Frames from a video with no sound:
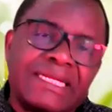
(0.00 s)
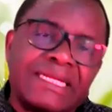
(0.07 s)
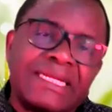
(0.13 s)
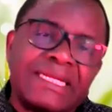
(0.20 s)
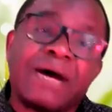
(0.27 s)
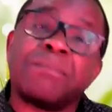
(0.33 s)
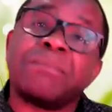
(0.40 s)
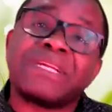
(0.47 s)

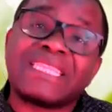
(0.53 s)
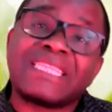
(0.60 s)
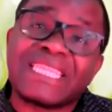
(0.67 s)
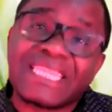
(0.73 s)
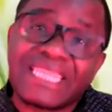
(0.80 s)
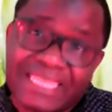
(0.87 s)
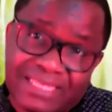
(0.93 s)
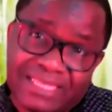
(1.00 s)
Number
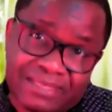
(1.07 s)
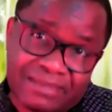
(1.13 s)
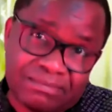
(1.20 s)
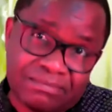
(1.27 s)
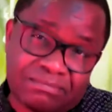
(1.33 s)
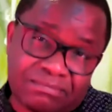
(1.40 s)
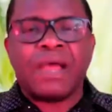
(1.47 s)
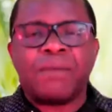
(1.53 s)
three,
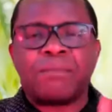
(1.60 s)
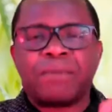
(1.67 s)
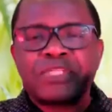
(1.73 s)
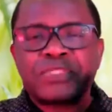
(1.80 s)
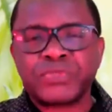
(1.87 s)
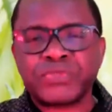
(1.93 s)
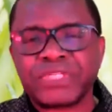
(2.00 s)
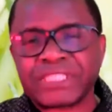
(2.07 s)

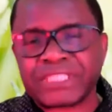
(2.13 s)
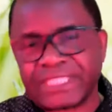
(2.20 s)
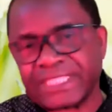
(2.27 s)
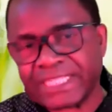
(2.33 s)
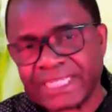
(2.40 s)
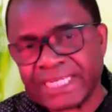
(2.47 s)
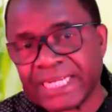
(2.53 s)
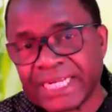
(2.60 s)

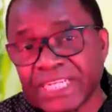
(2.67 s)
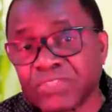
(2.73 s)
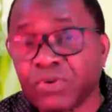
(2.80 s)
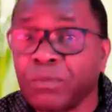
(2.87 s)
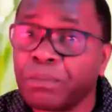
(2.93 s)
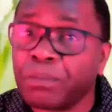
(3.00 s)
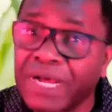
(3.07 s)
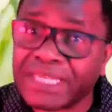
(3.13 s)
maturity, rite
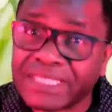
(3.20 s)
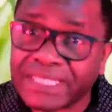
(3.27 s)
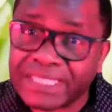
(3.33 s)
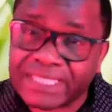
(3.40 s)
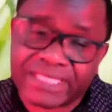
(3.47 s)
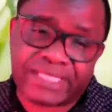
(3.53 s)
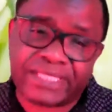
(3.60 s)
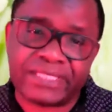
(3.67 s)
of
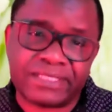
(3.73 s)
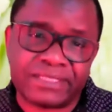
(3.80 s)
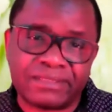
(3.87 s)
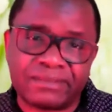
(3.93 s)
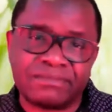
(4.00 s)
passage.